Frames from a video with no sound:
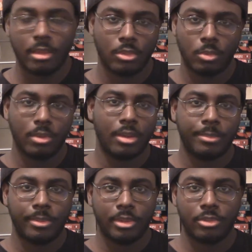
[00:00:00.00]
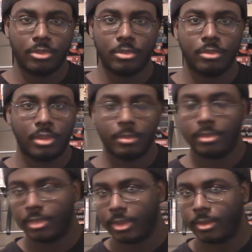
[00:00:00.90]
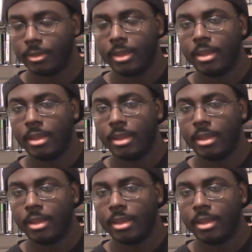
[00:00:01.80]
There were a couple issues here and there,